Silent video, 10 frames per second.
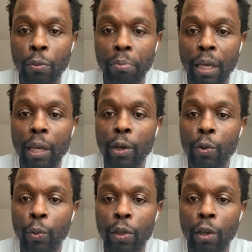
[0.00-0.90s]
you to be
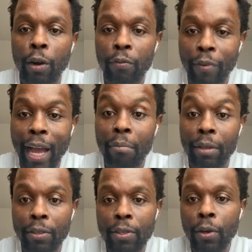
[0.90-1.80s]
here with our
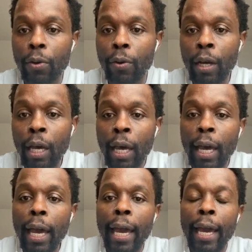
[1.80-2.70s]
family too
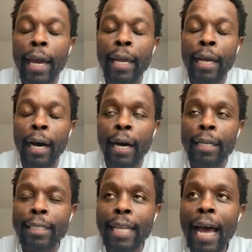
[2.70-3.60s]
and uh,